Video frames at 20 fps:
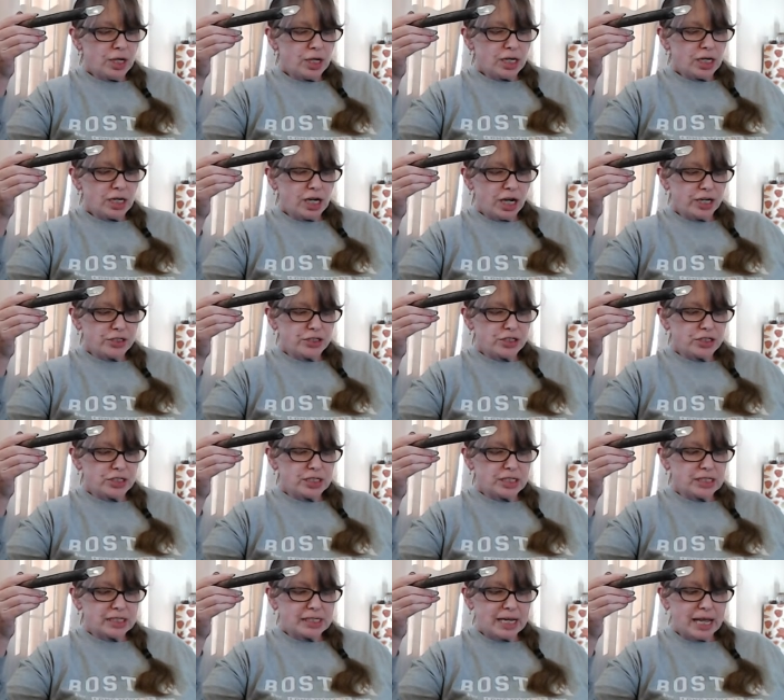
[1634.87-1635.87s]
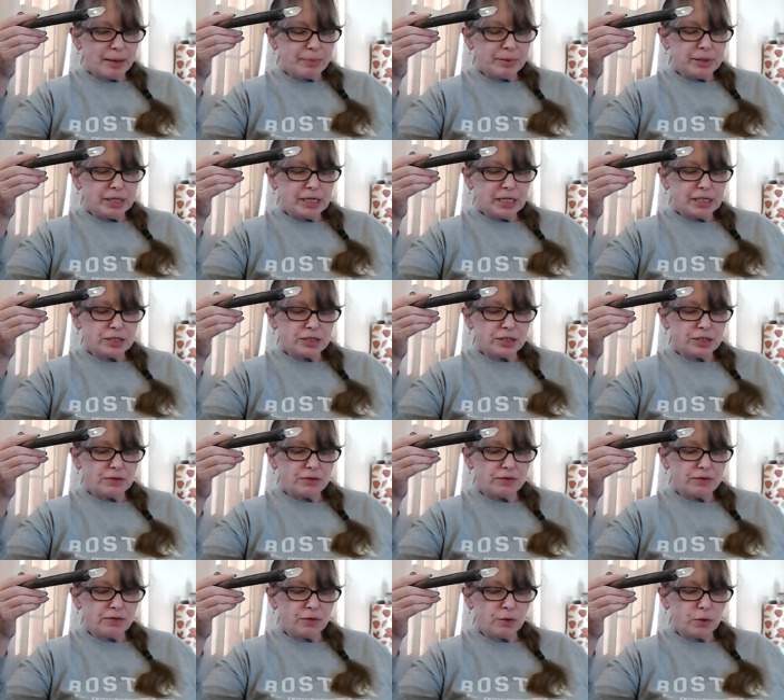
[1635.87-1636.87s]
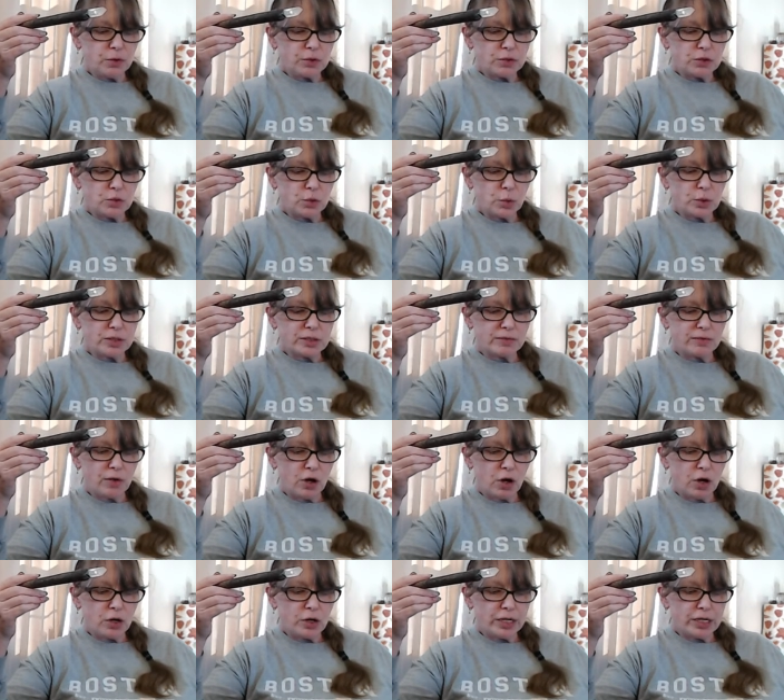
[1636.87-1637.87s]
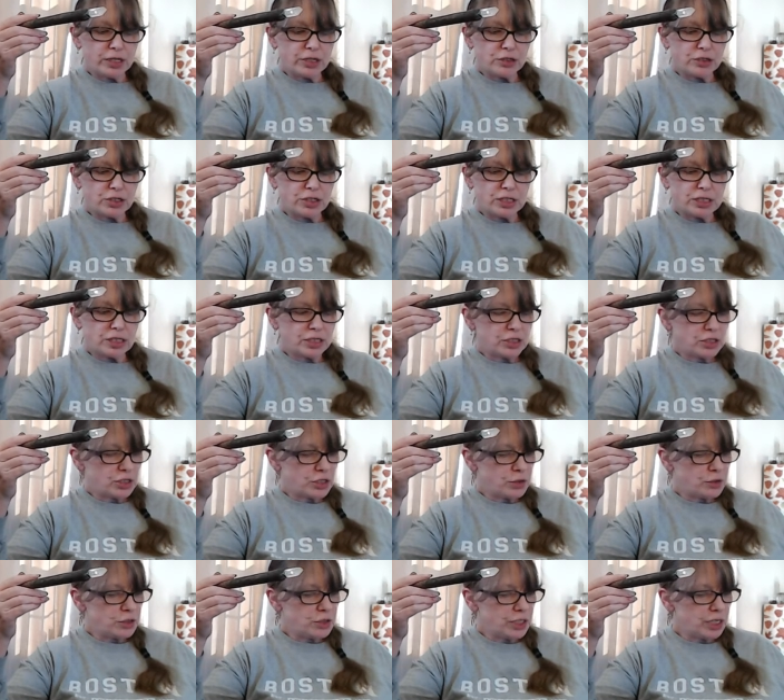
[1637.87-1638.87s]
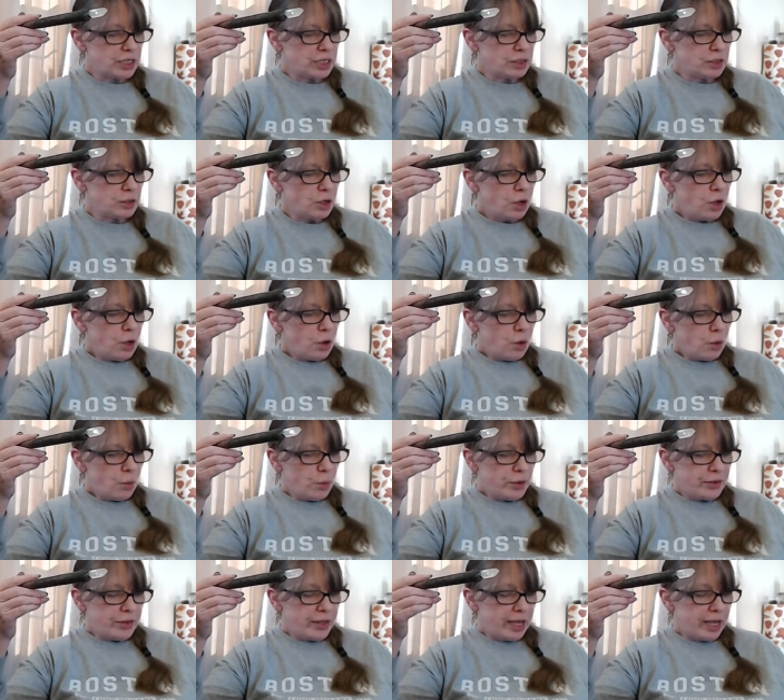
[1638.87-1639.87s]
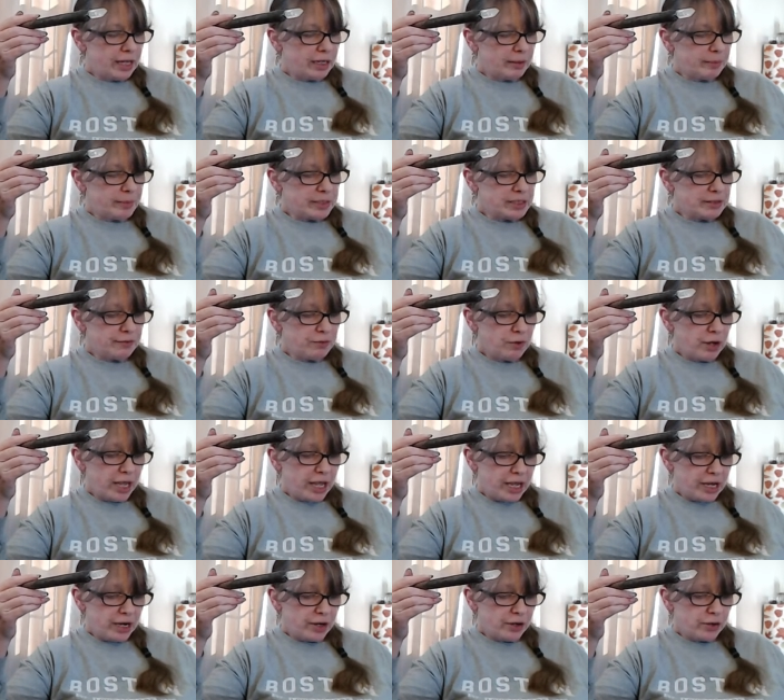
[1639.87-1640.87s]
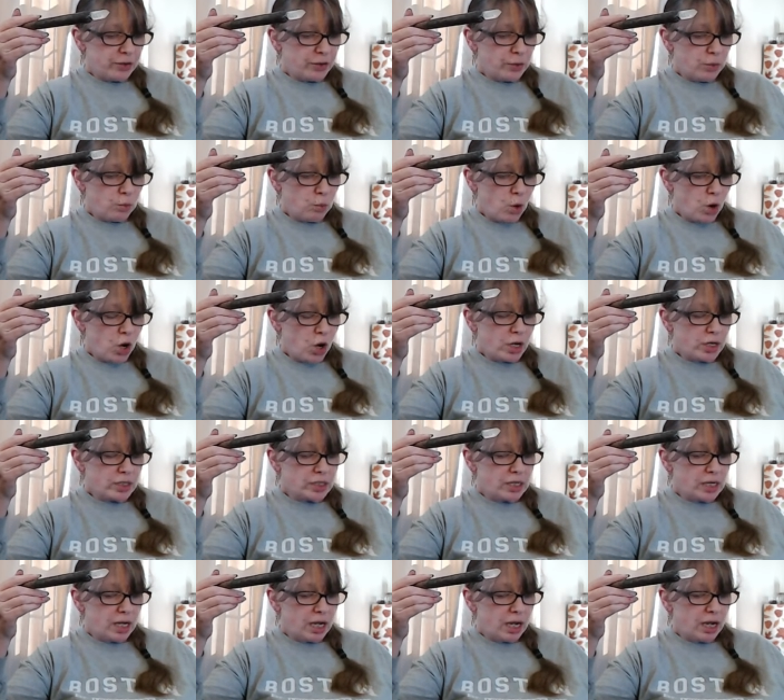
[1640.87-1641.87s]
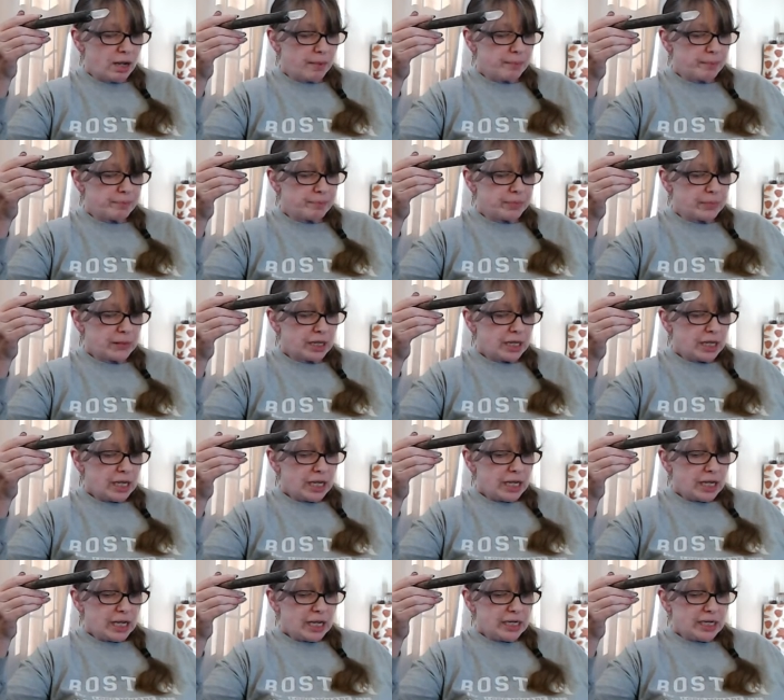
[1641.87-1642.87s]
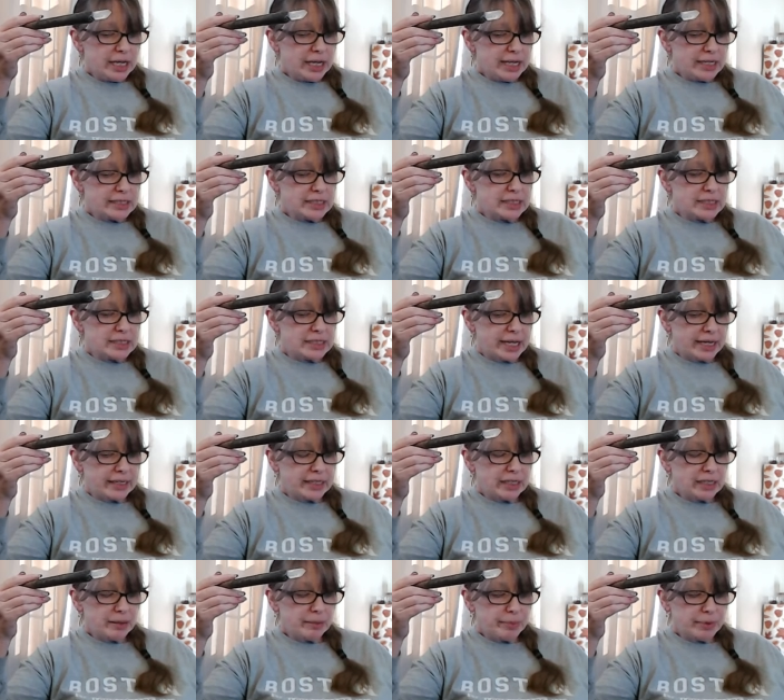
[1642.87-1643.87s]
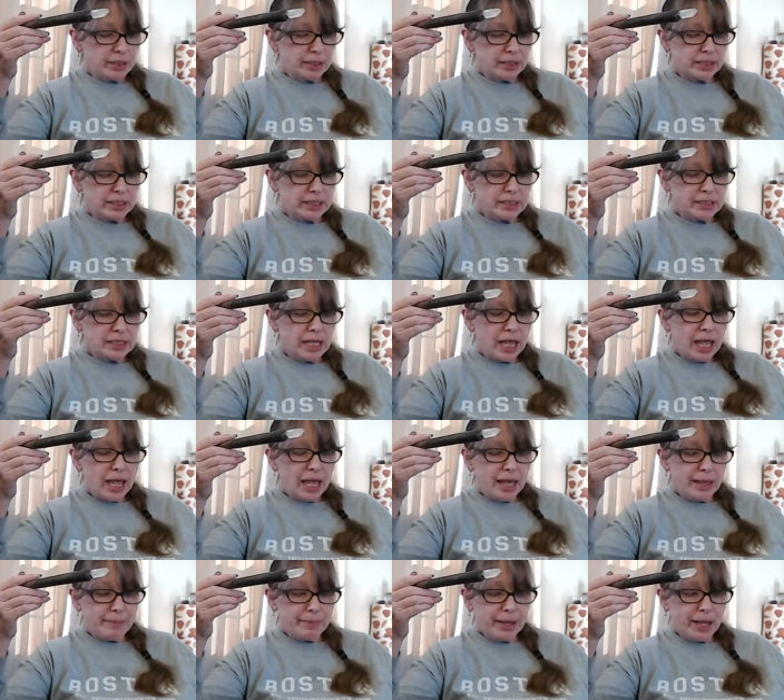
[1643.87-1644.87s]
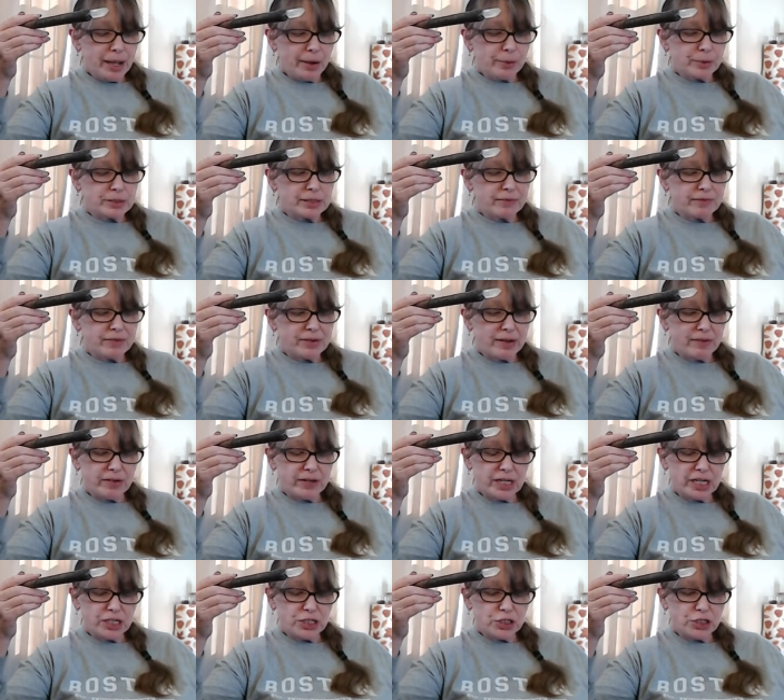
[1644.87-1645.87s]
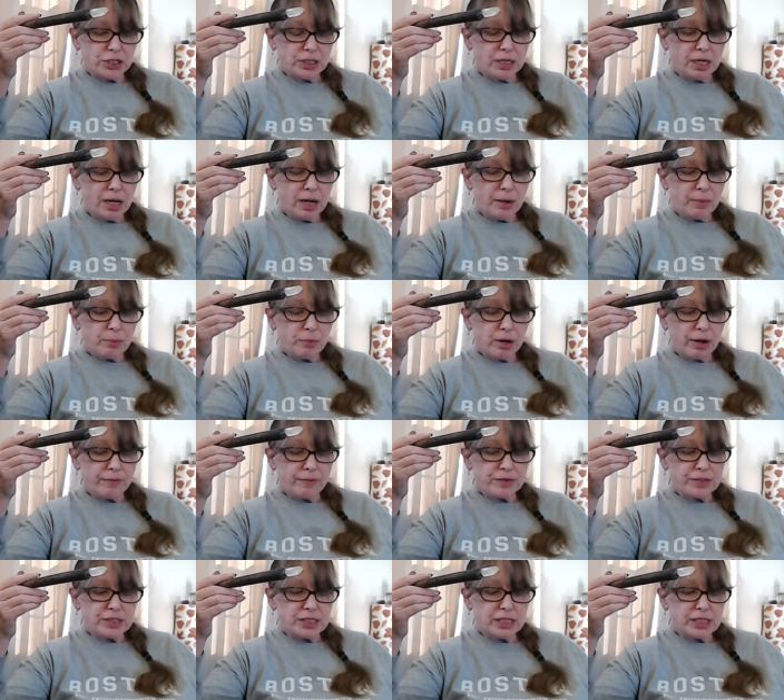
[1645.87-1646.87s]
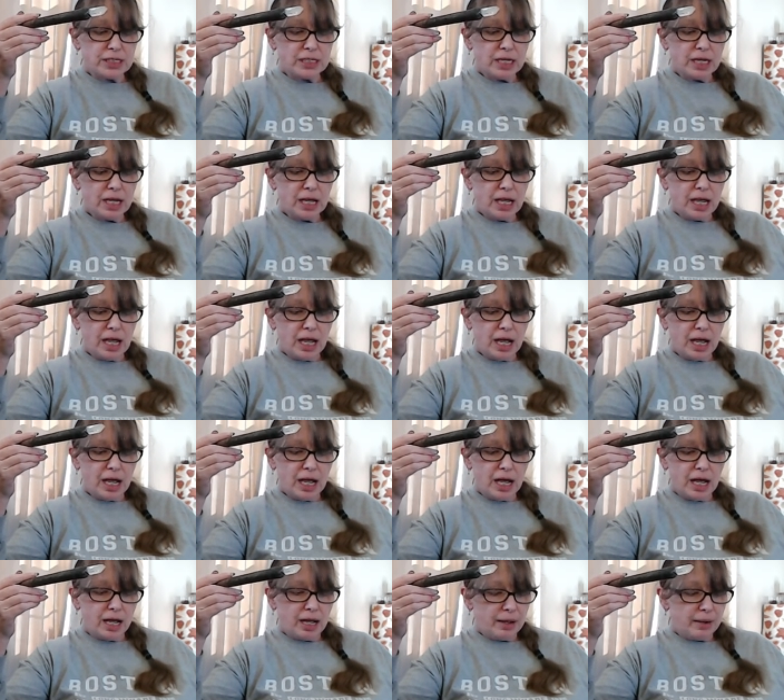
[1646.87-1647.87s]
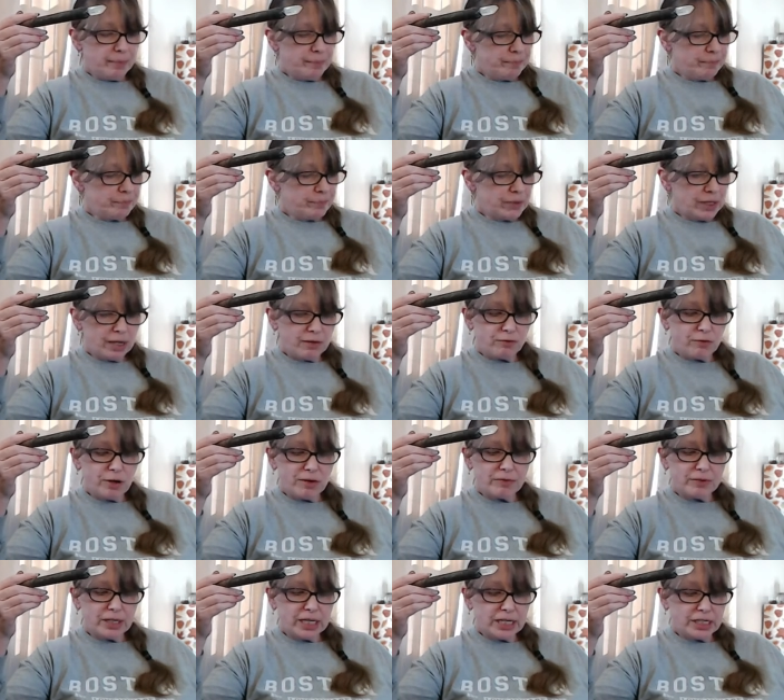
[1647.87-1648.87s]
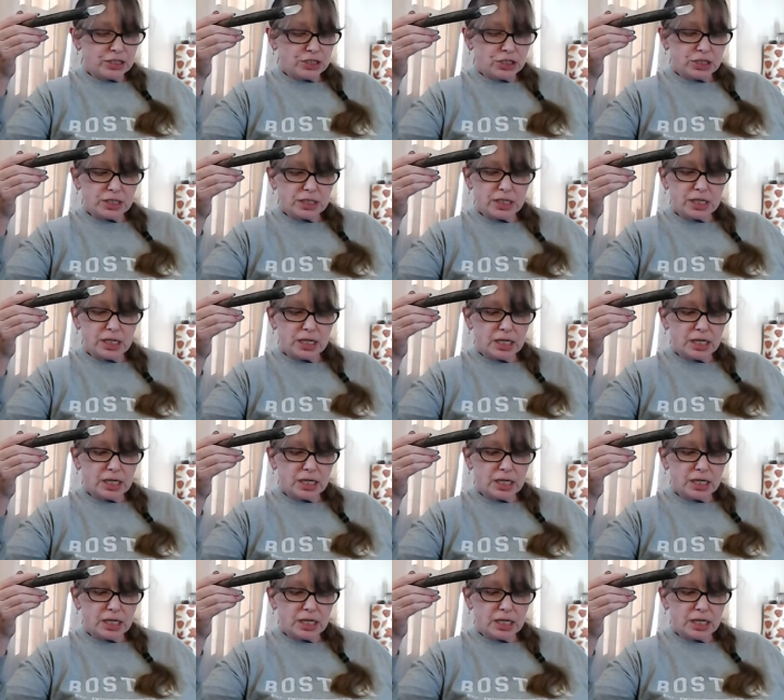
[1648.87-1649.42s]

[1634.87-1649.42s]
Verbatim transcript: consciousness tapping into the source of all energies. Associated with the element of air, the wand um, enhances psychic abilities and powers of divination, prophecy, um, and revelation.